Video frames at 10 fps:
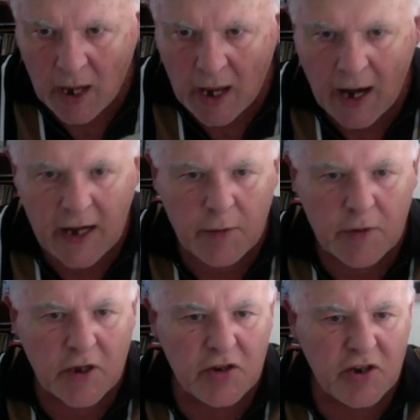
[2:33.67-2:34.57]
and he
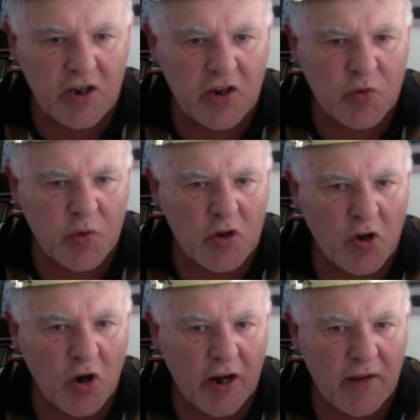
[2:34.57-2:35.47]
continues with
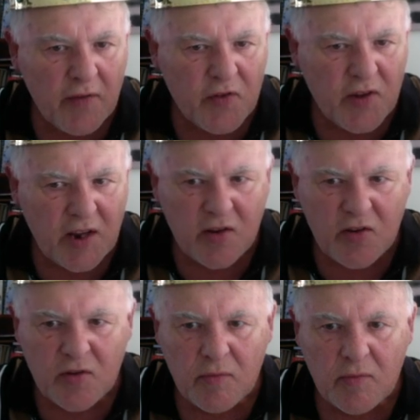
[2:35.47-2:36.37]
knight
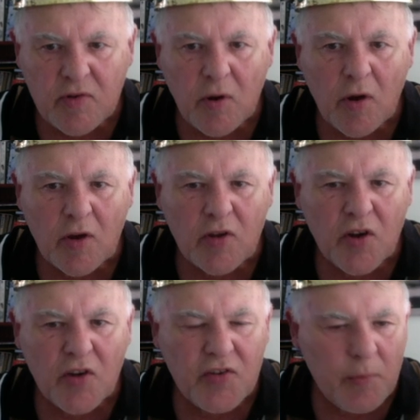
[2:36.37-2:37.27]
f6. So
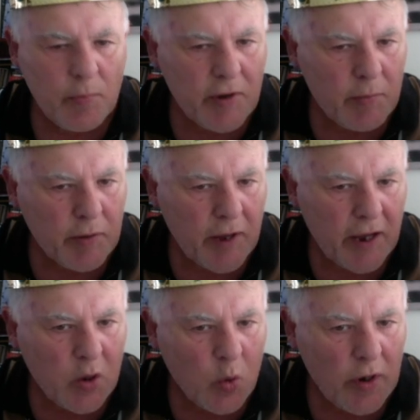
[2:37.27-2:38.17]
I simply
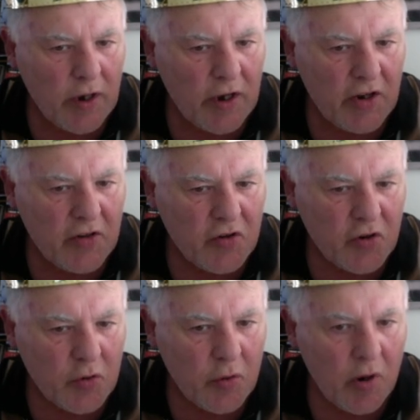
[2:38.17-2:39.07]
played queen
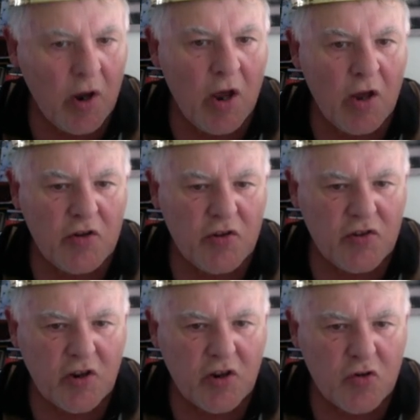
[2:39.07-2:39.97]
e2 just to
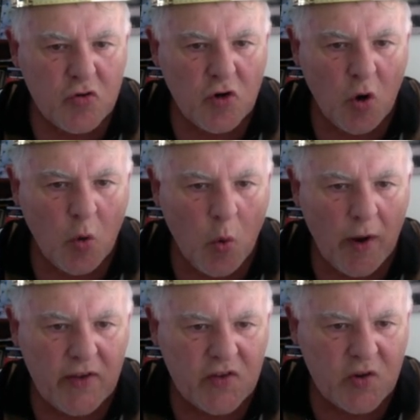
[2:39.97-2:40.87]
control
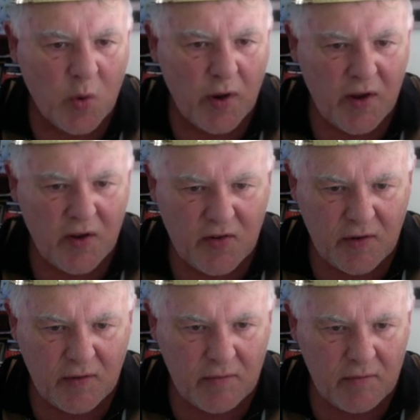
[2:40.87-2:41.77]
white squares,
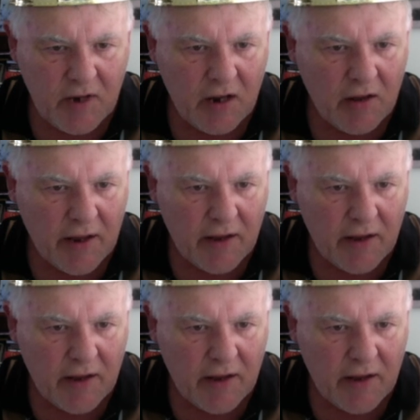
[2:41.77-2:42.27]
and and